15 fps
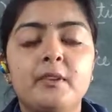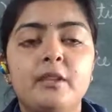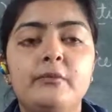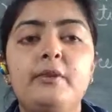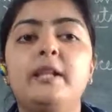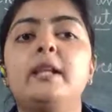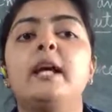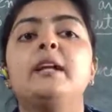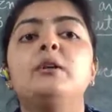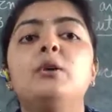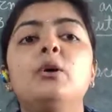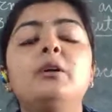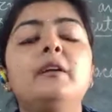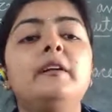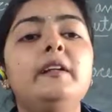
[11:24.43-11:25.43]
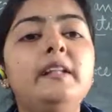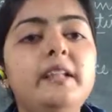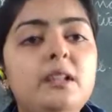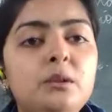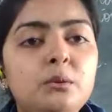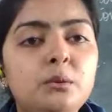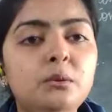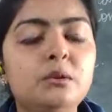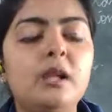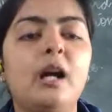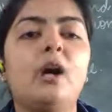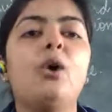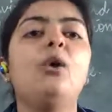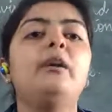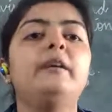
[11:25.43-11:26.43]
We cannot reuse
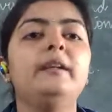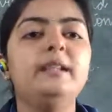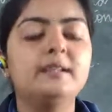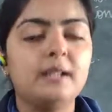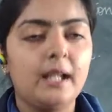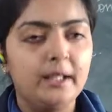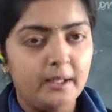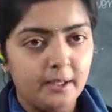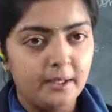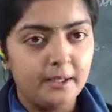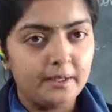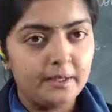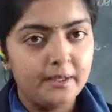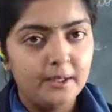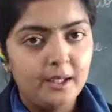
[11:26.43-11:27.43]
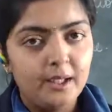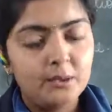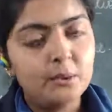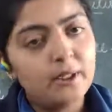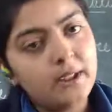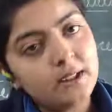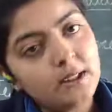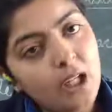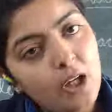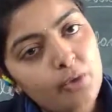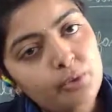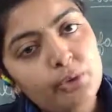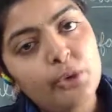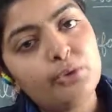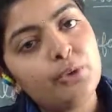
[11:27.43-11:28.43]
or recycle it. So it is
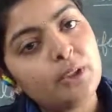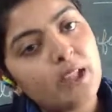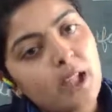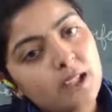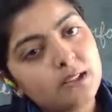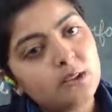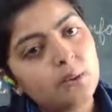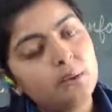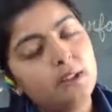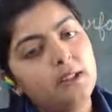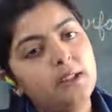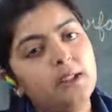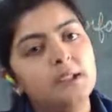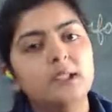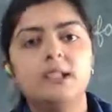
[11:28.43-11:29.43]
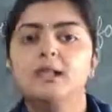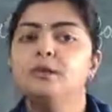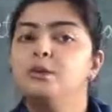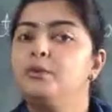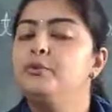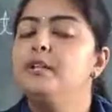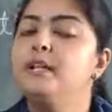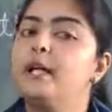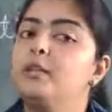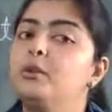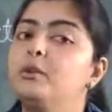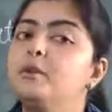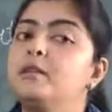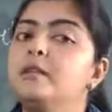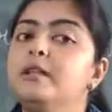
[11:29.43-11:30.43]
harmful for us only. So we
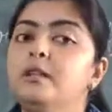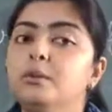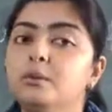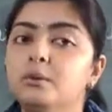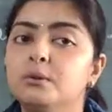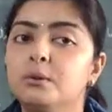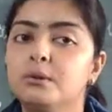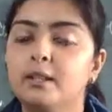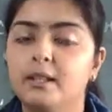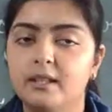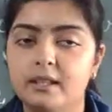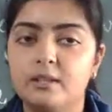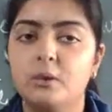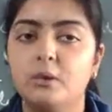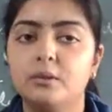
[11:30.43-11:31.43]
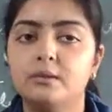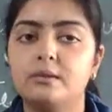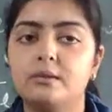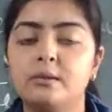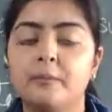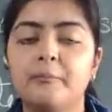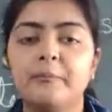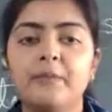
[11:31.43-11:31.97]
cannot reuse it also.